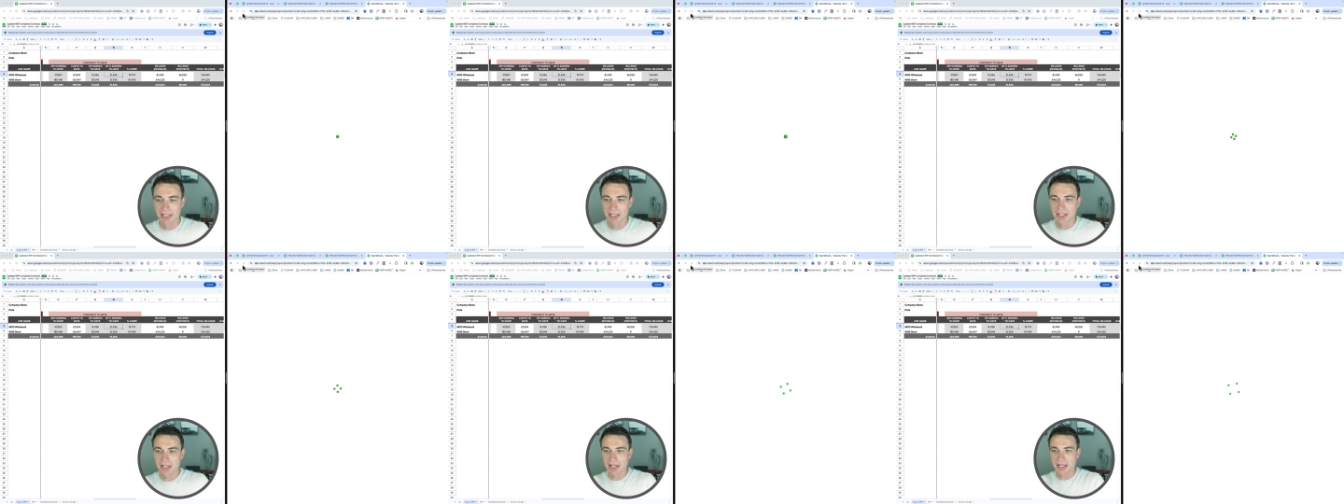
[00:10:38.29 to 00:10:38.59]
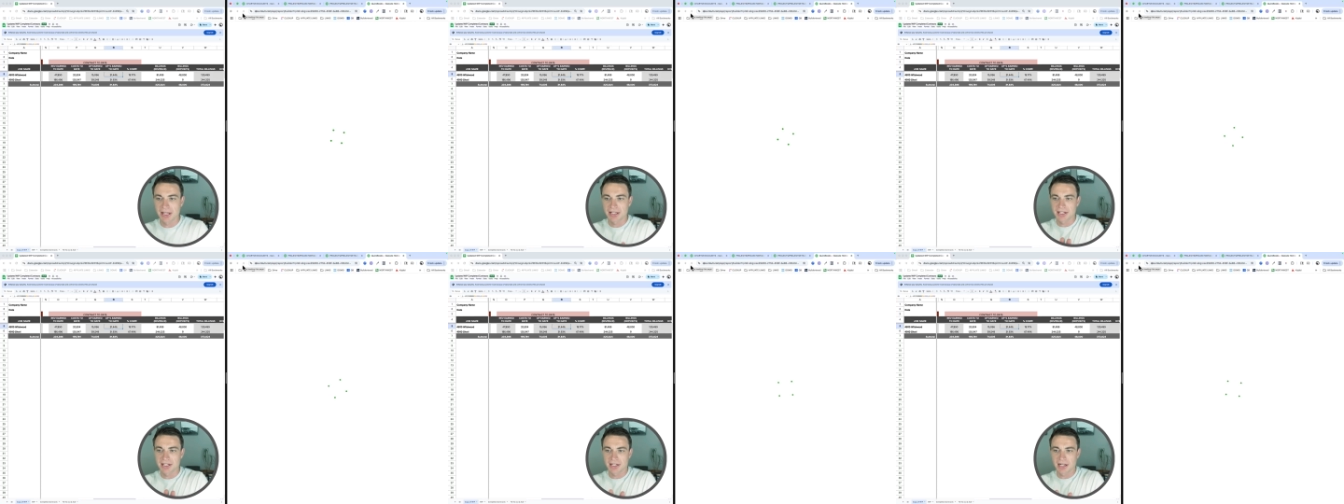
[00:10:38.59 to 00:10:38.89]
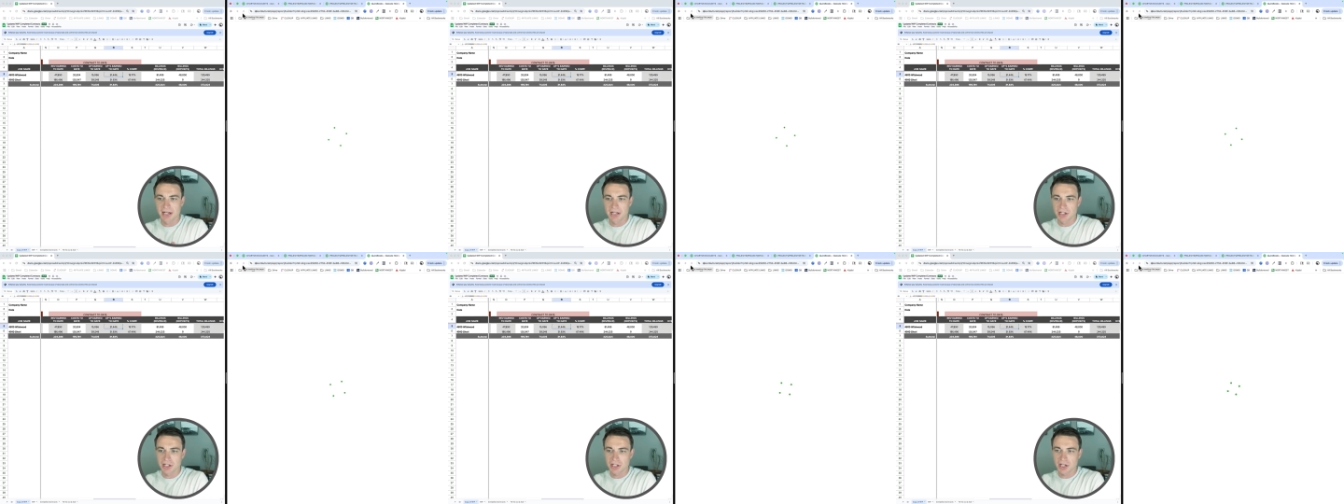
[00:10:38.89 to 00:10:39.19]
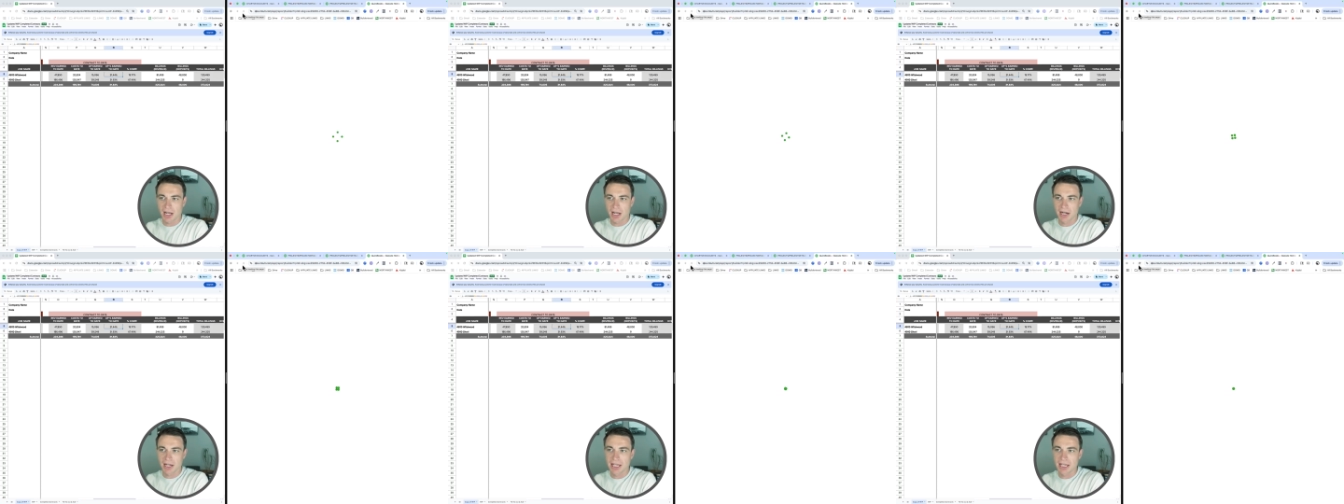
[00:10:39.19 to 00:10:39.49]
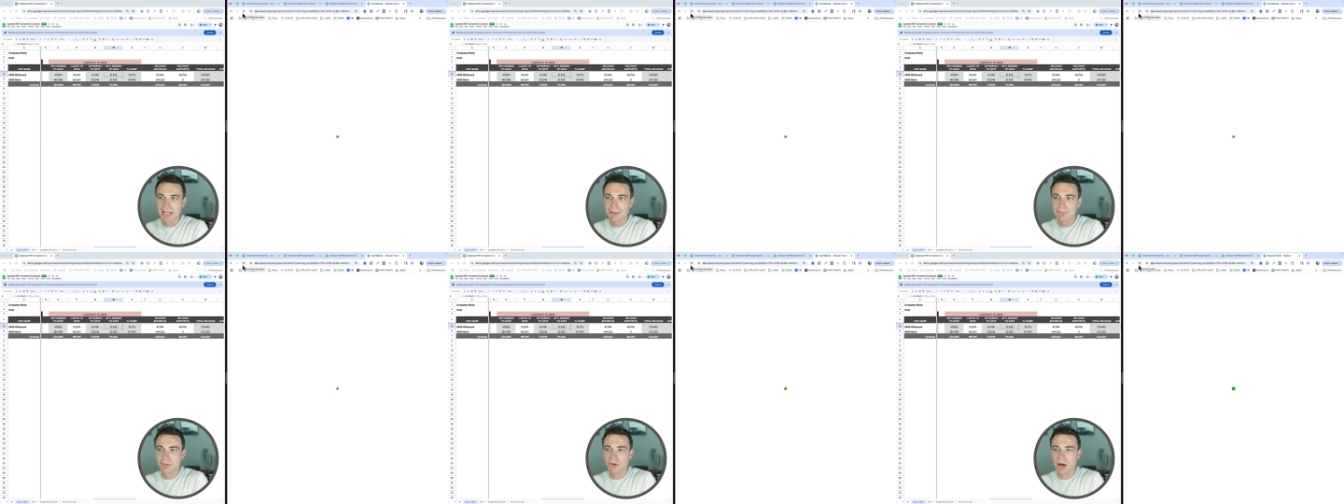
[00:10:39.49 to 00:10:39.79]
And th this is going to just kind of
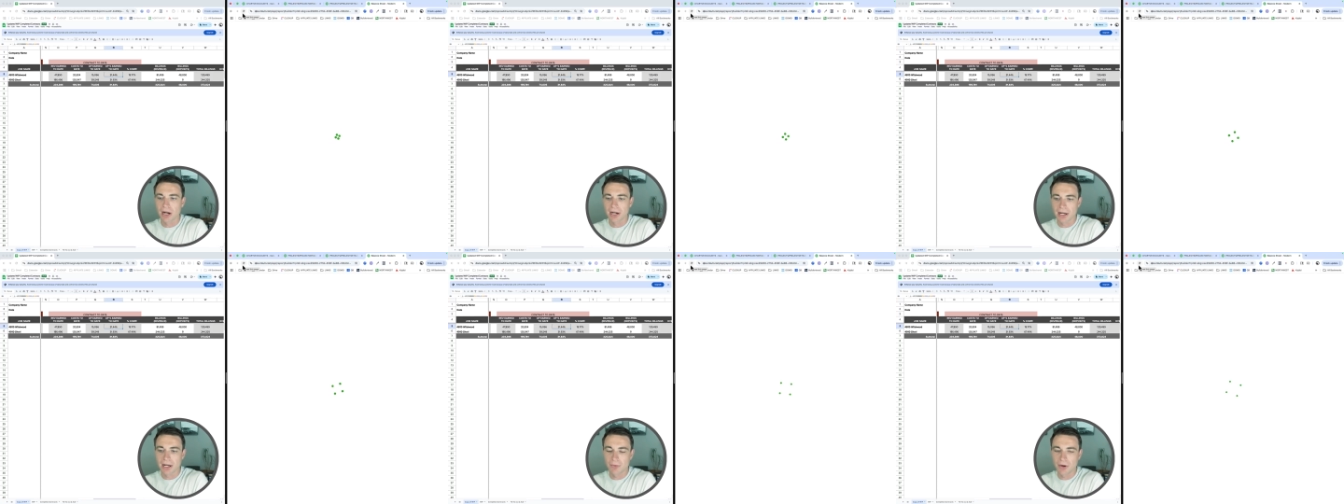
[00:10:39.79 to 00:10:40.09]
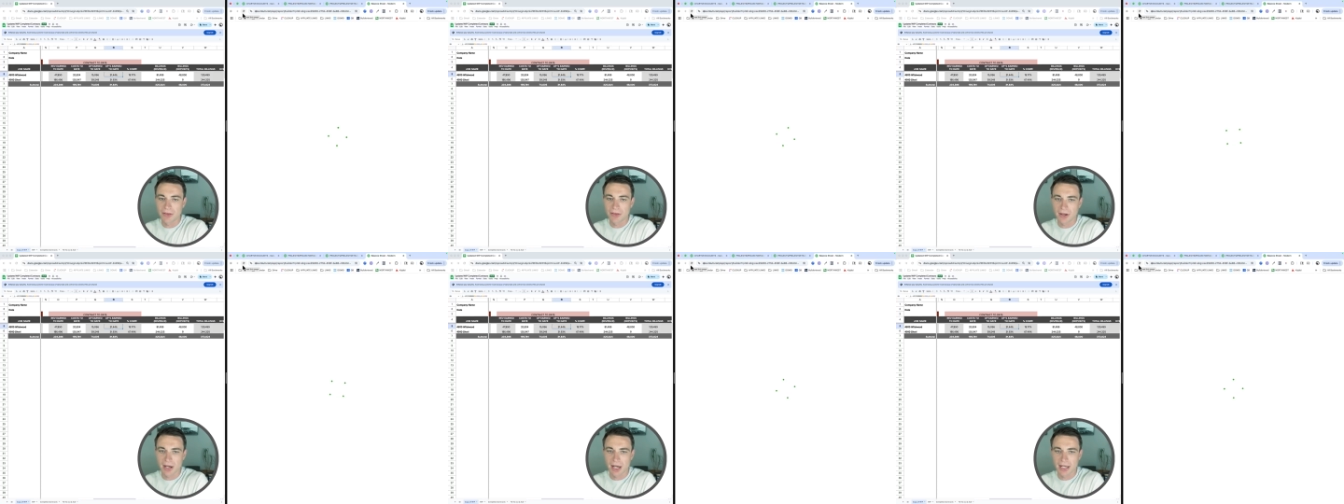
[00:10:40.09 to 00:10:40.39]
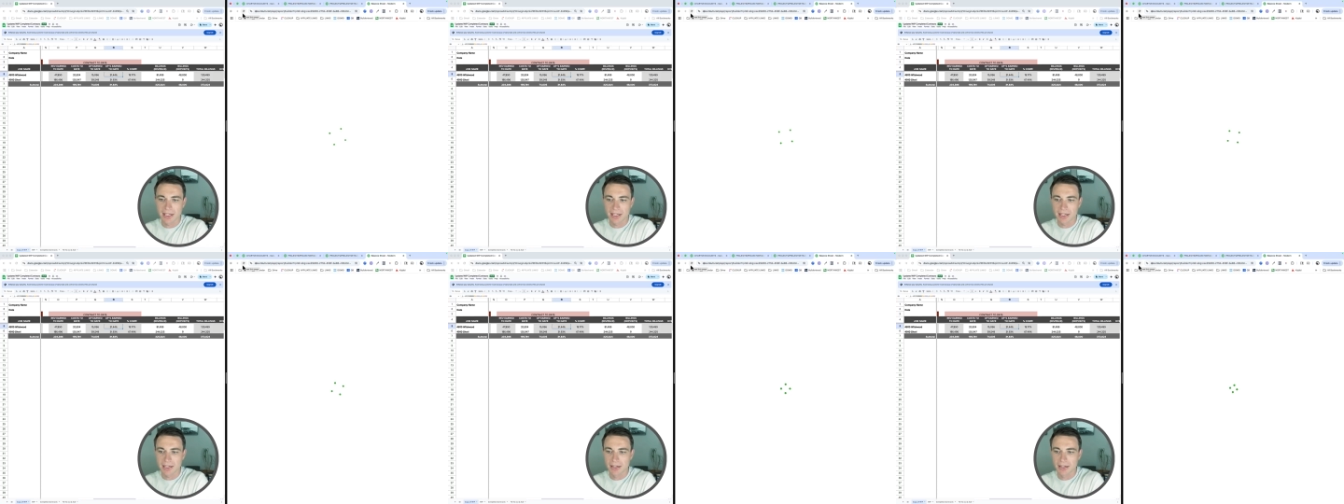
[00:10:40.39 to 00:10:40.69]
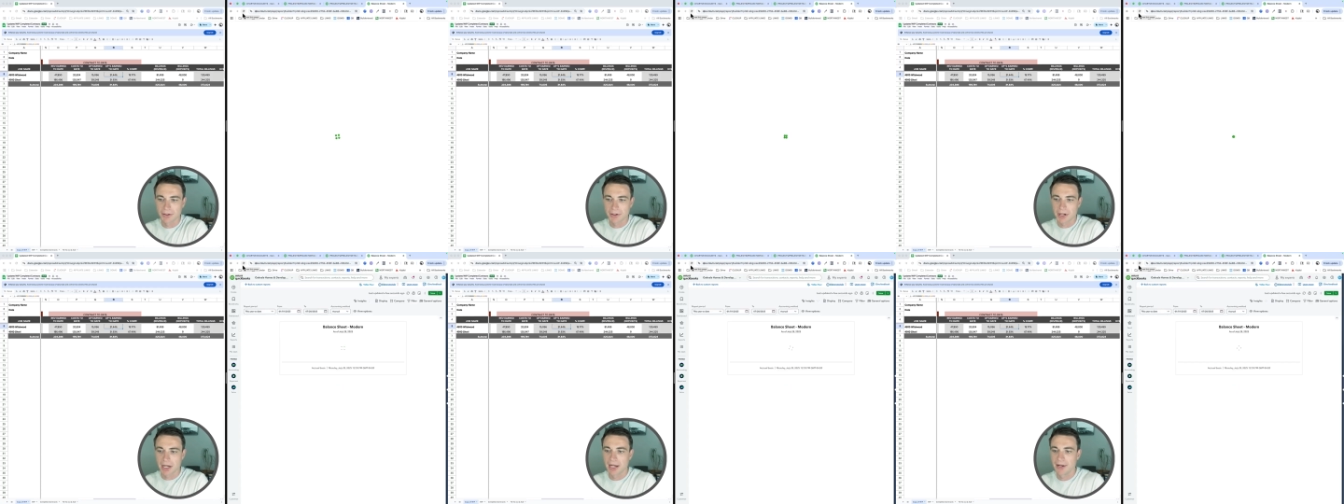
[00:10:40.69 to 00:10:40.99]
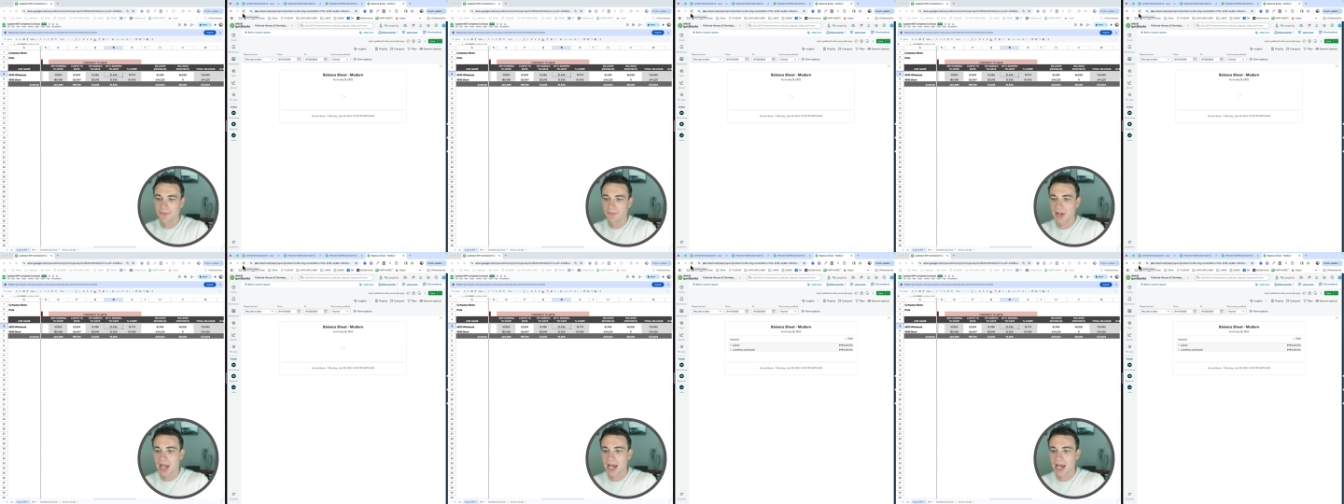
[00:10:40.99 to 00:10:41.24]
keep running with us, okay?